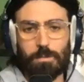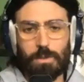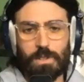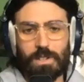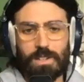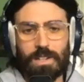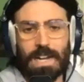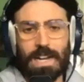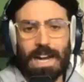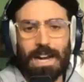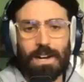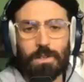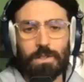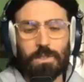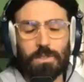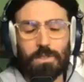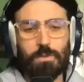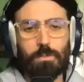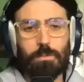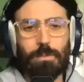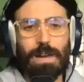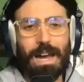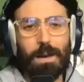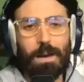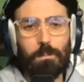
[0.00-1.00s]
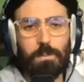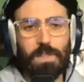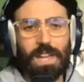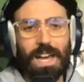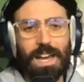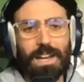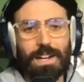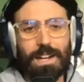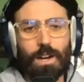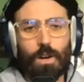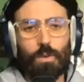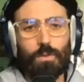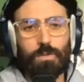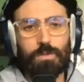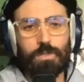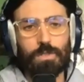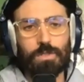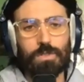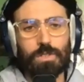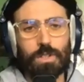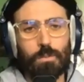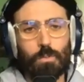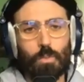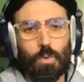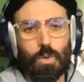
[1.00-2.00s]
but how do you map that out for
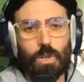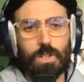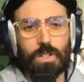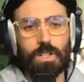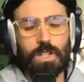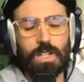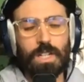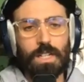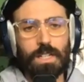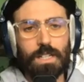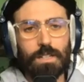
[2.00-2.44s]
someone?